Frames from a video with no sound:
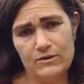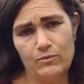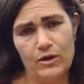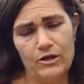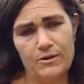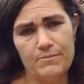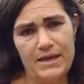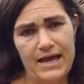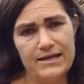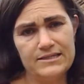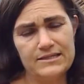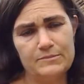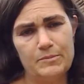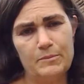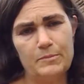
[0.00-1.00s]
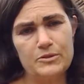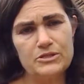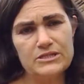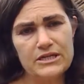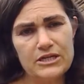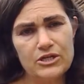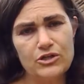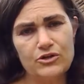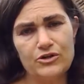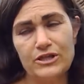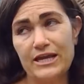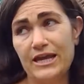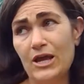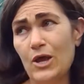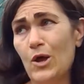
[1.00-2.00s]
and welcome guests, but
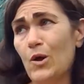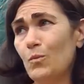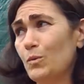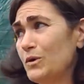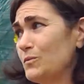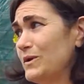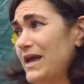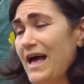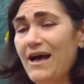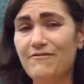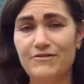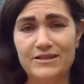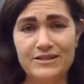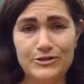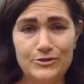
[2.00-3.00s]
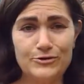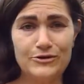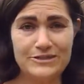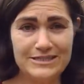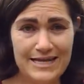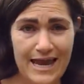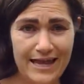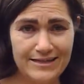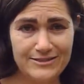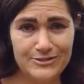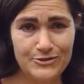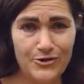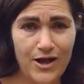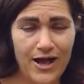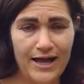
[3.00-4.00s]
particularly when we have a literal tent
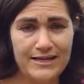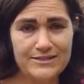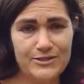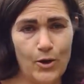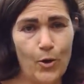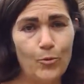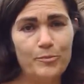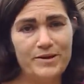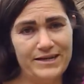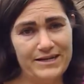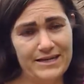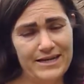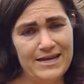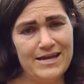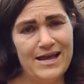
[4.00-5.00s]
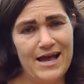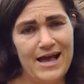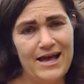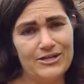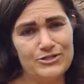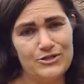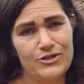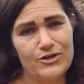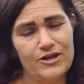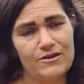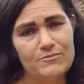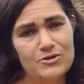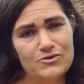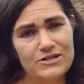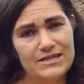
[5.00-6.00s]
or hut open to the
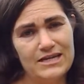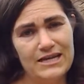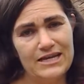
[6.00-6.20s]
community.